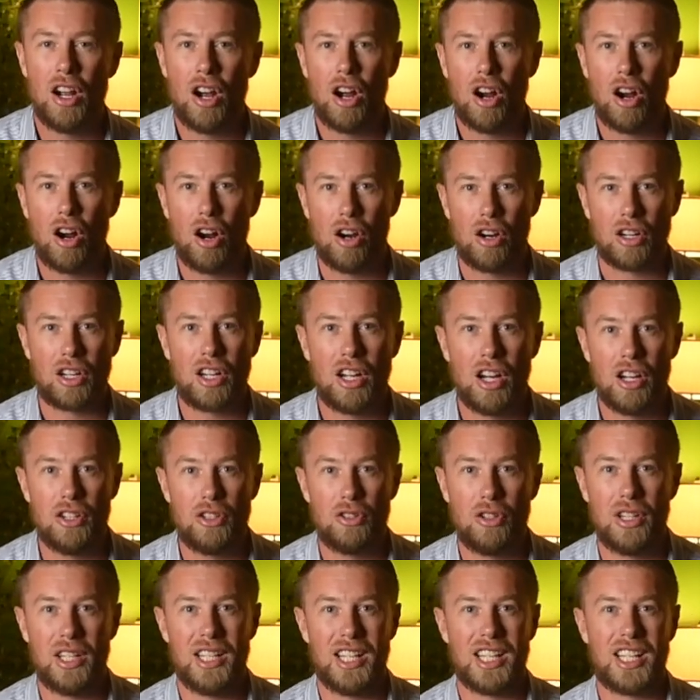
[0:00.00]
our
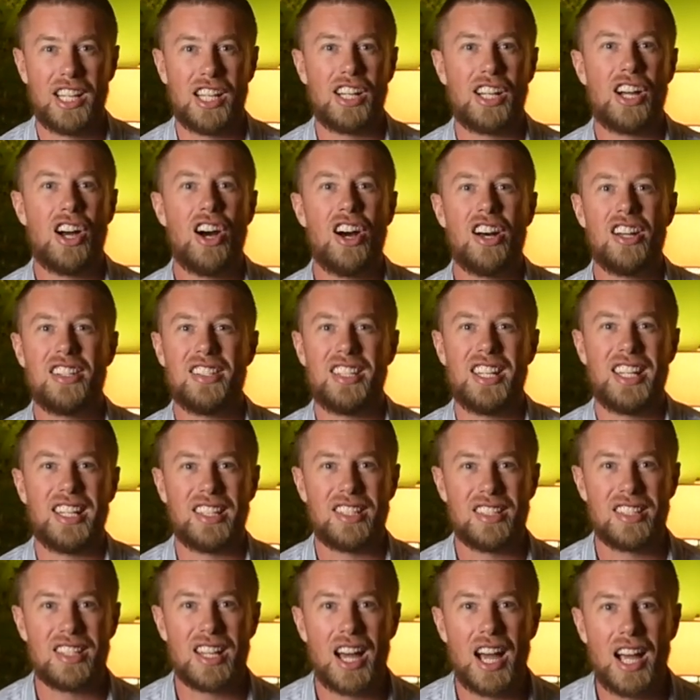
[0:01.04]
country, and it can cause
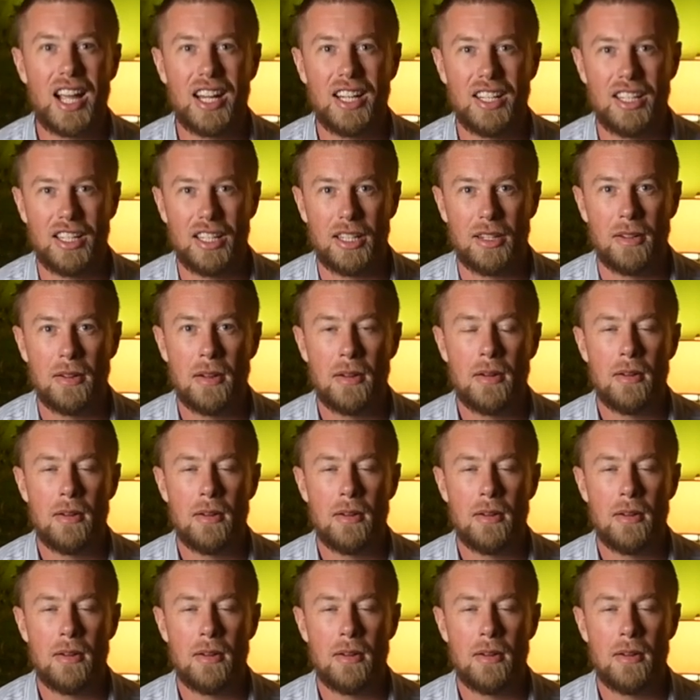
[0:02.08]
anxiety.